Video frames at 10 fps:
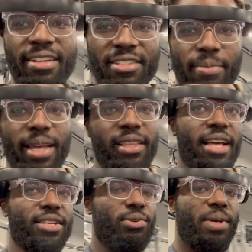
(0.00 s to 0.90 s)
It's my
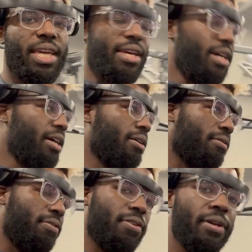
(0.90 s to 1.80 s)
last week
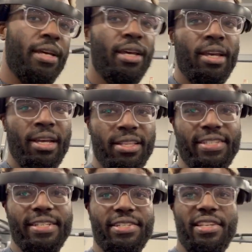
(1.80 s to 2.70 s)
of the
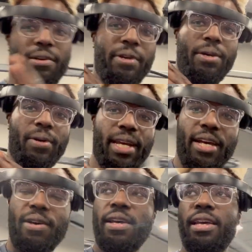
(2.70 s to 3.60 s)
16-week
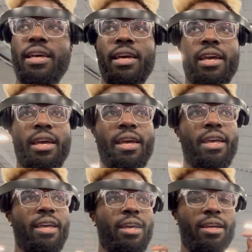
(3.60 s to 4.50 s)
workout.
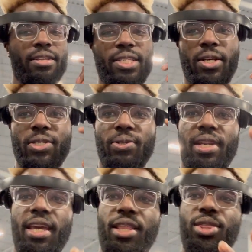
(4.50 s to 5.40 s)
It's also
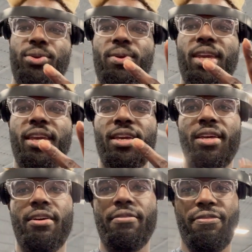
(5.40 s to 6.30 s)
day 3
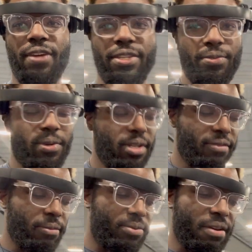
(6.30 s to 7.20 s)
of phase 1
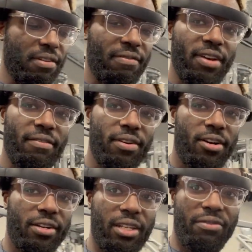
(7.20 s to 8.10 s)
from 75
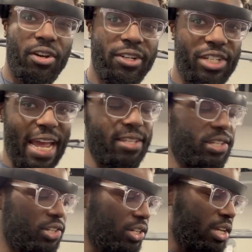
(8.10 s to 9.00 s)
hard lift hard
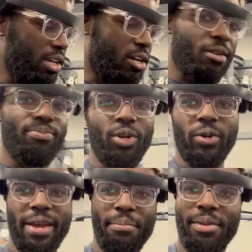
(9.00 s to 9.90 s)
challenge or
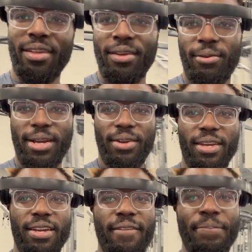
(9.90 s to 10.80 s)
program. We're out
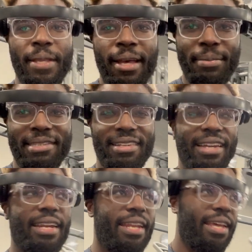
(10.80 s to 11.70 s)
here. I'm
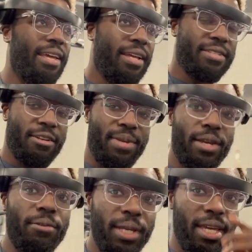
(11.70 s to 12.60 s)
excited. It's gonna be a
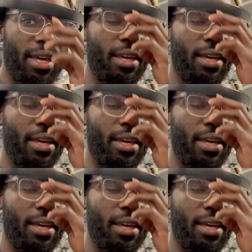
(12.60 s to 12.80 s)
good week.